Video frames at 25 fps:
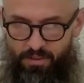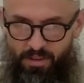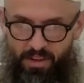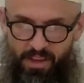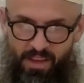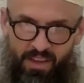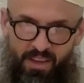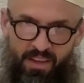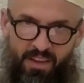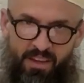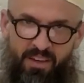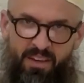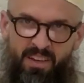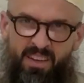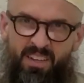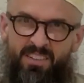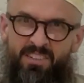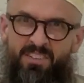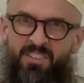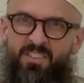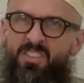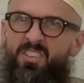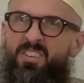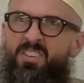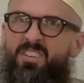
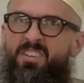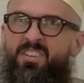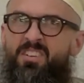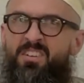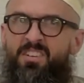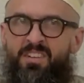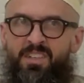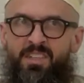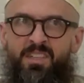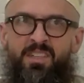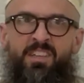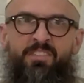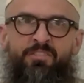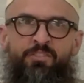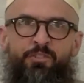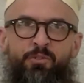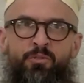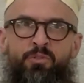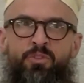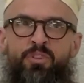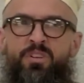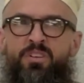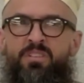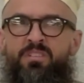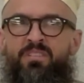And if you
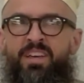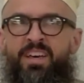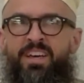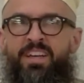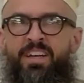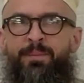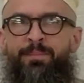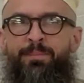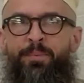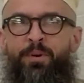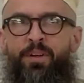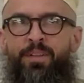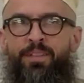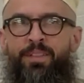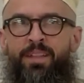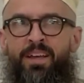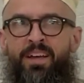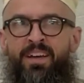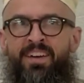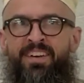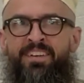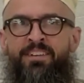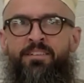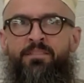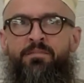look that up
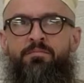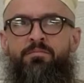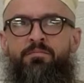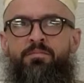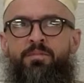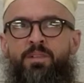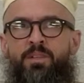online,